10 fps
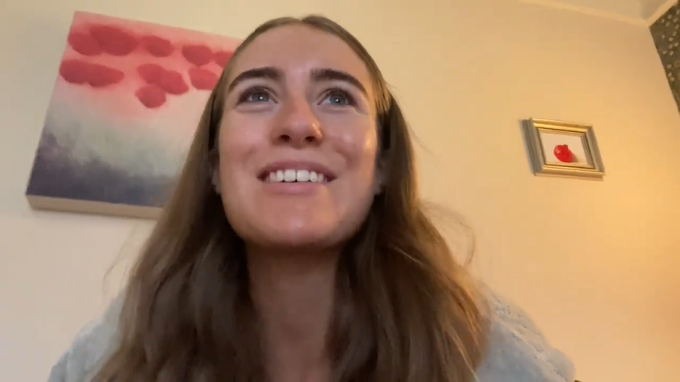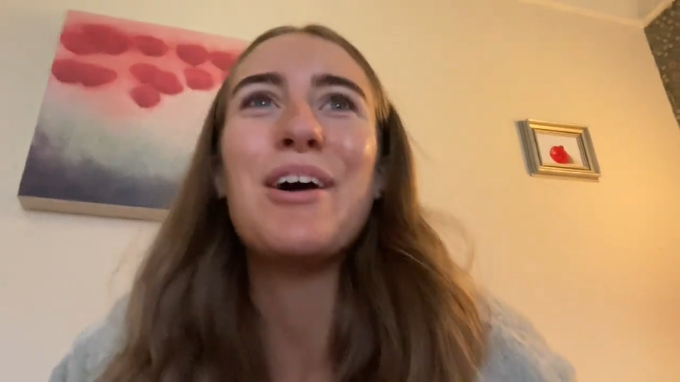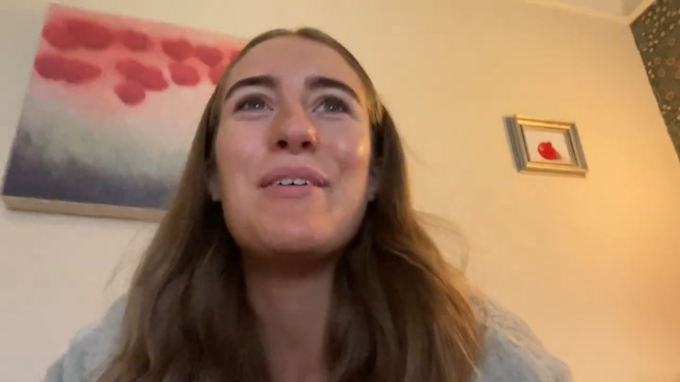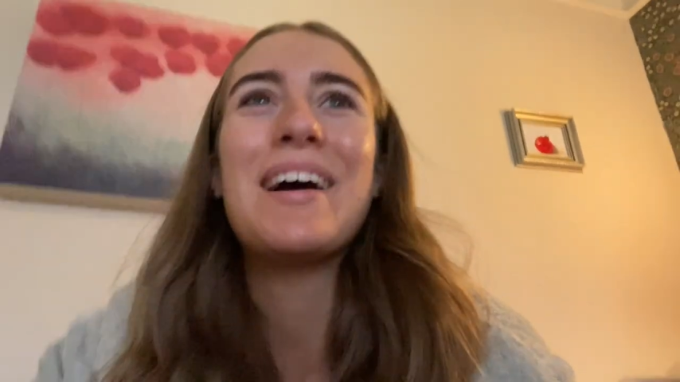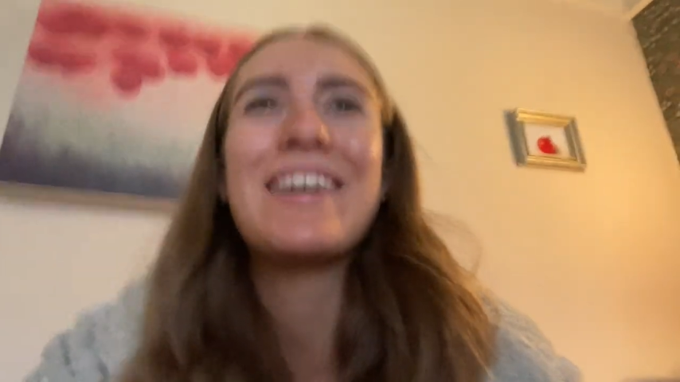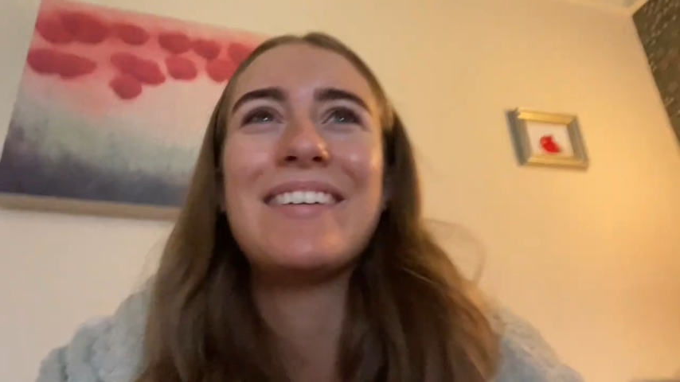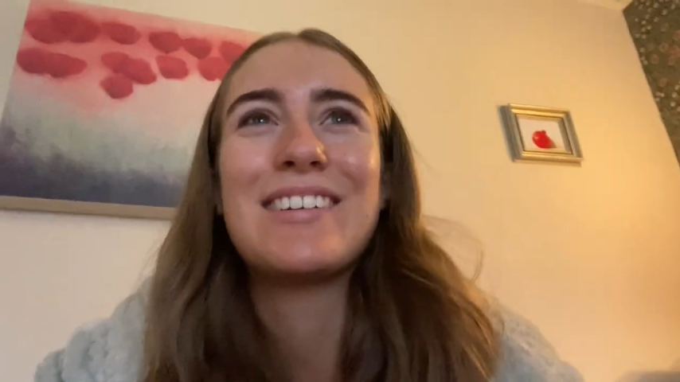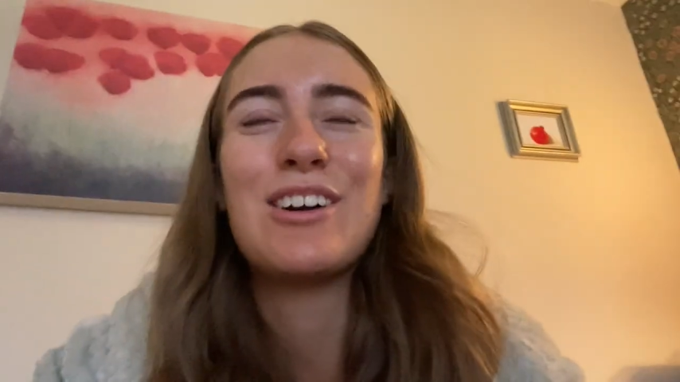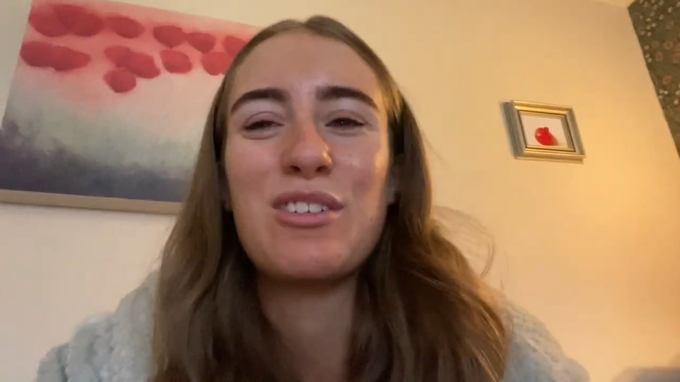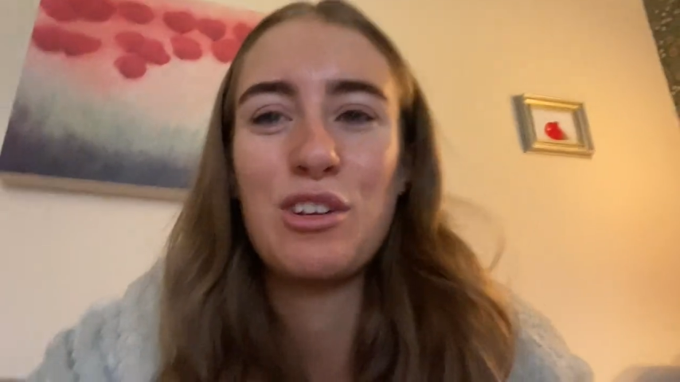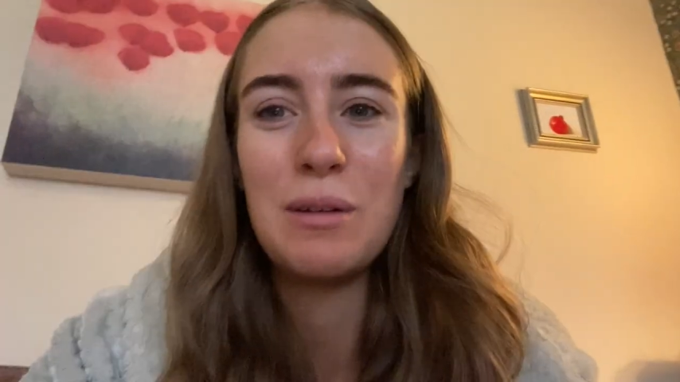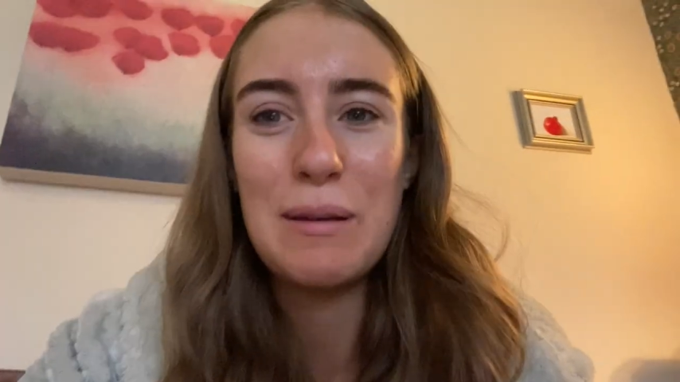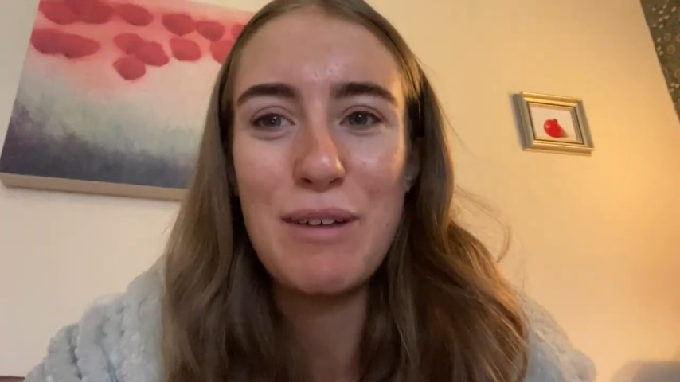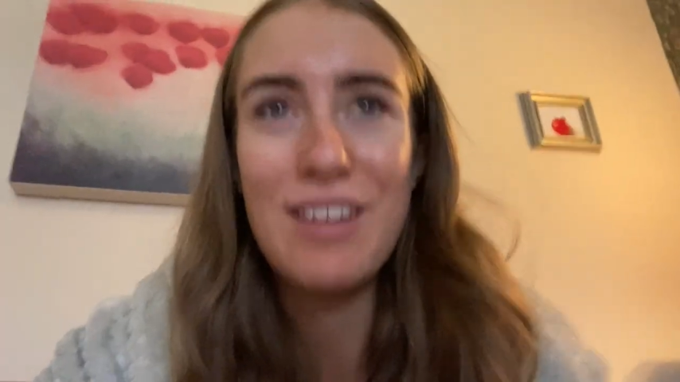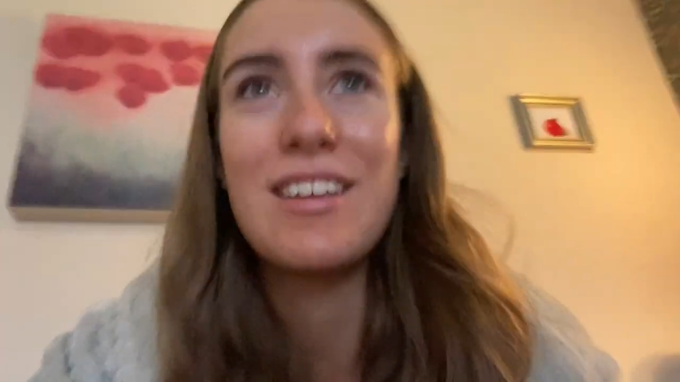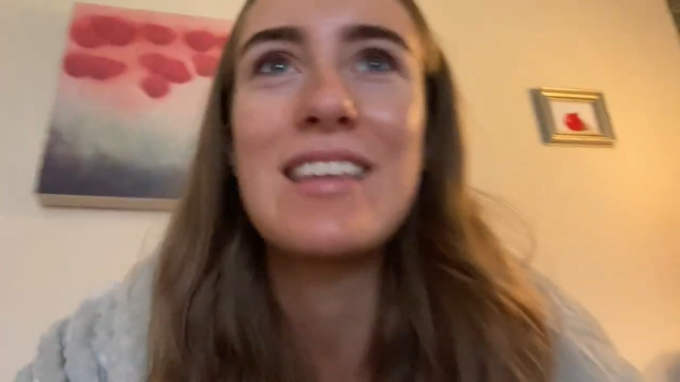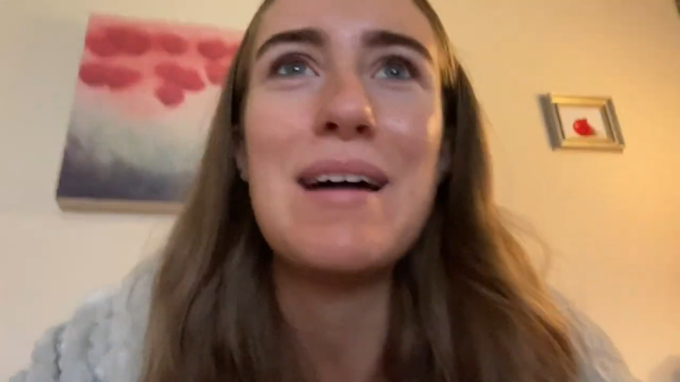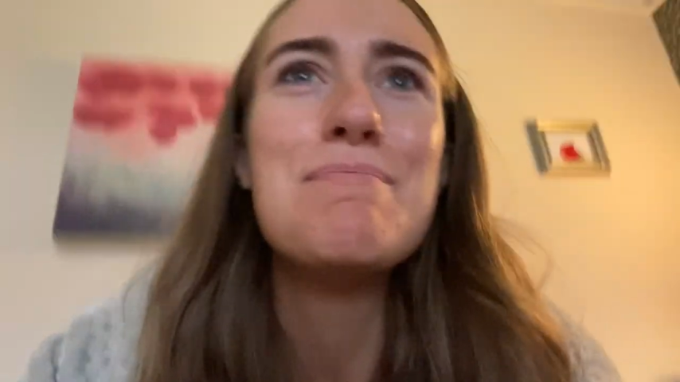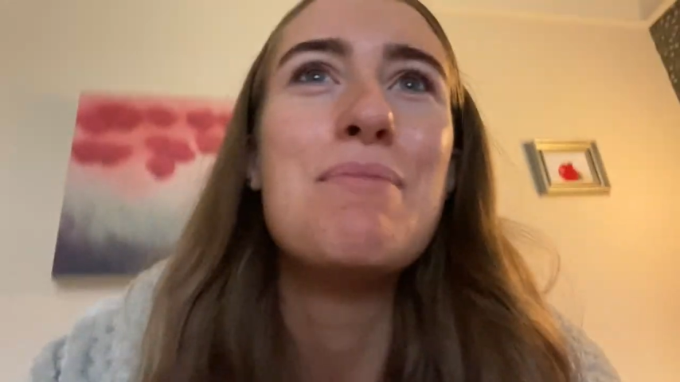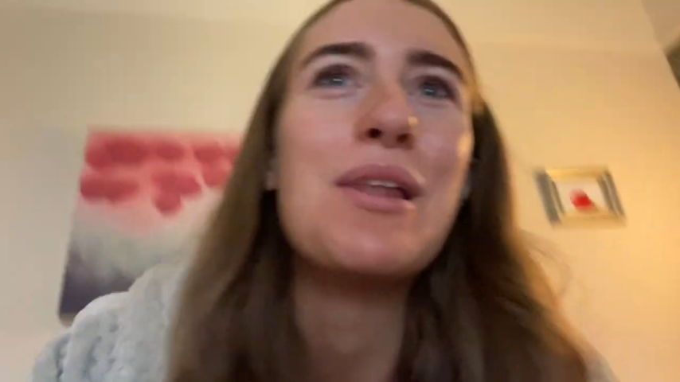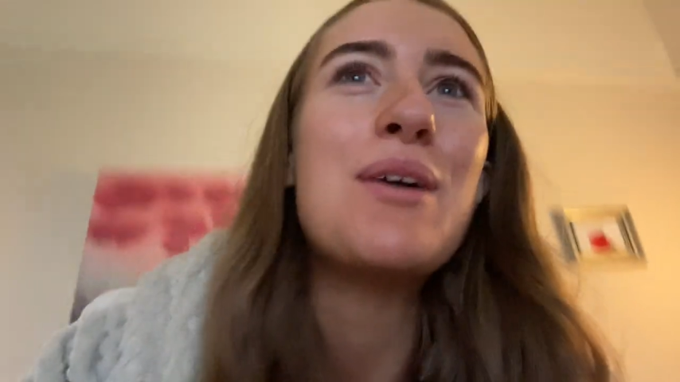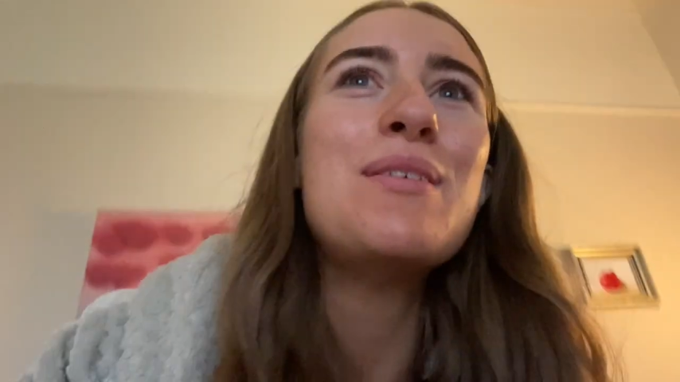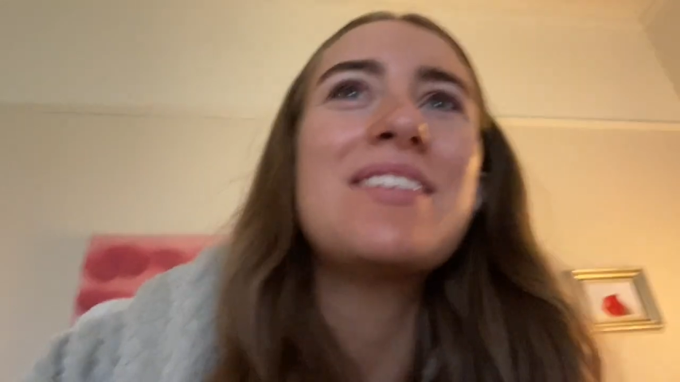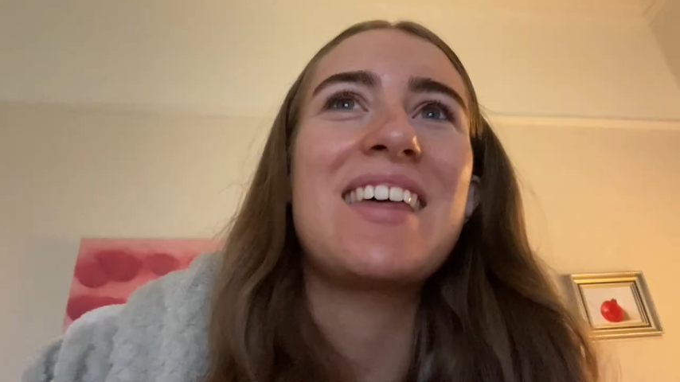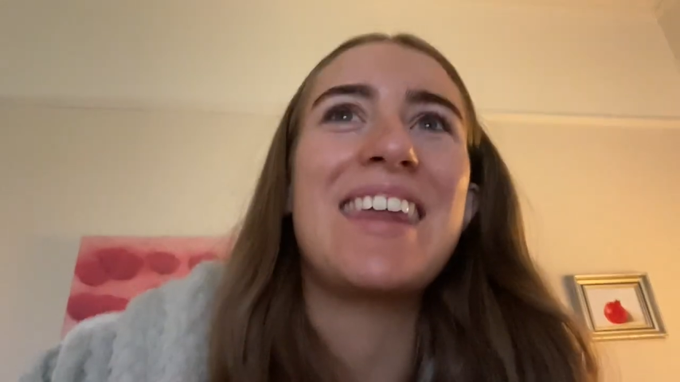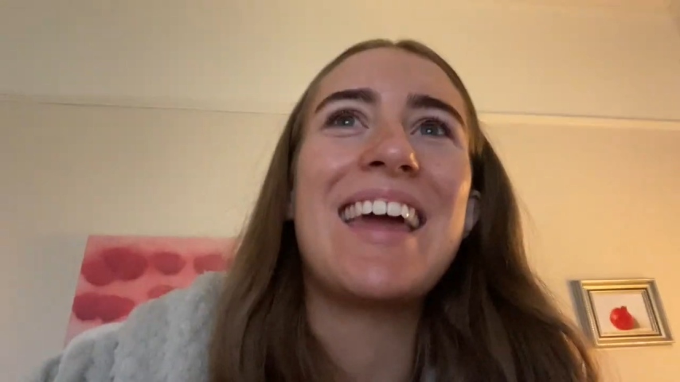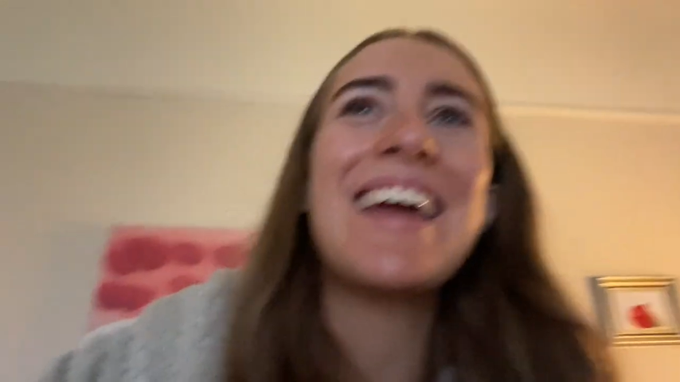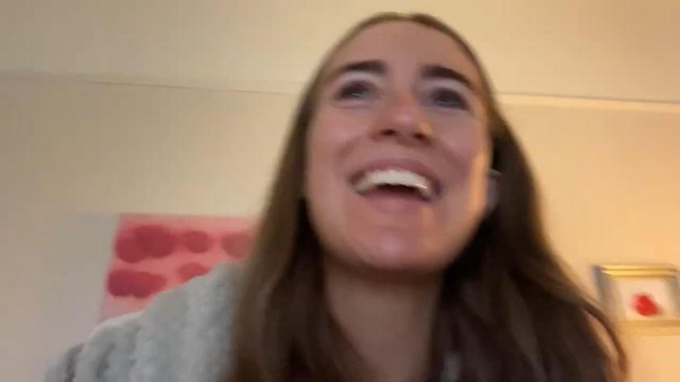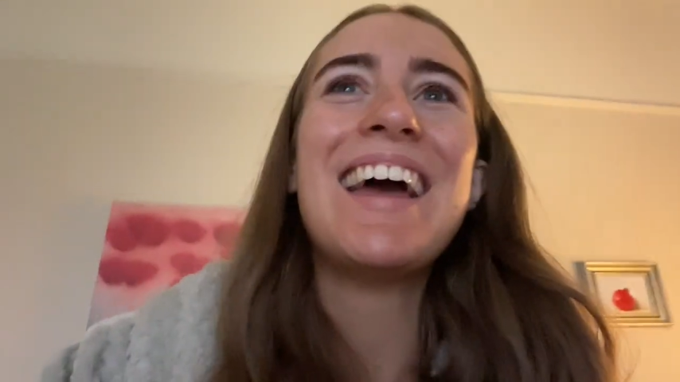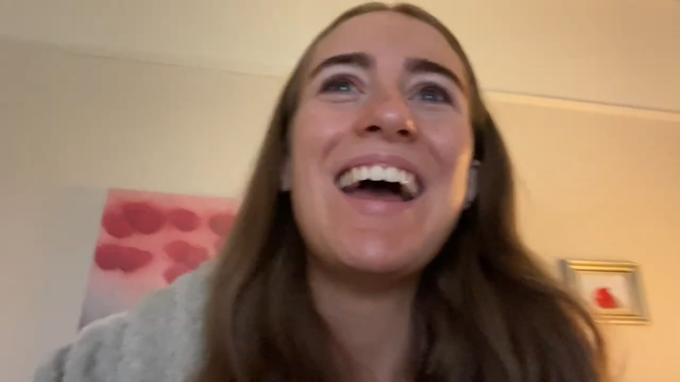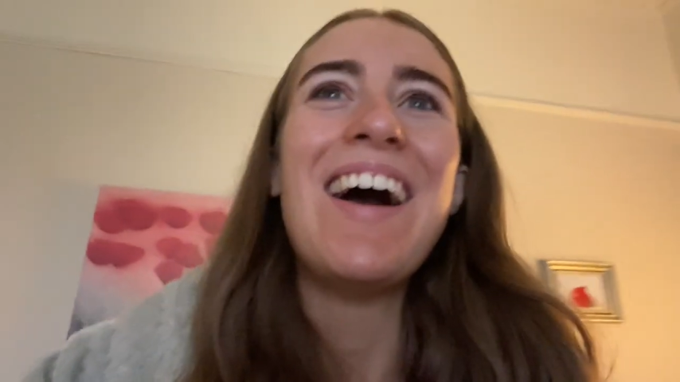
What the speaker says: Oh my god, he's got so many presents and balloons, I think.